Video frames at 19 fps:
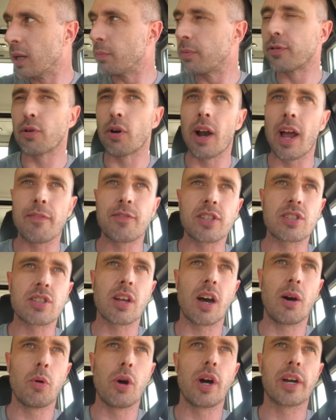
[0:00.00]
before I have to
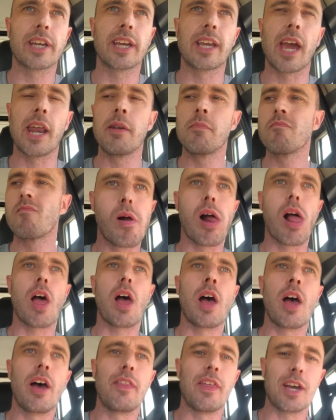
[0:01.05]
start work again.
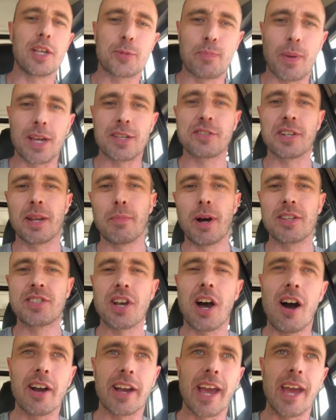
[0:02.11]
That's basically my
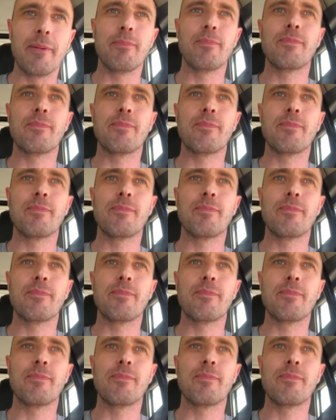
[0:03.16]
target.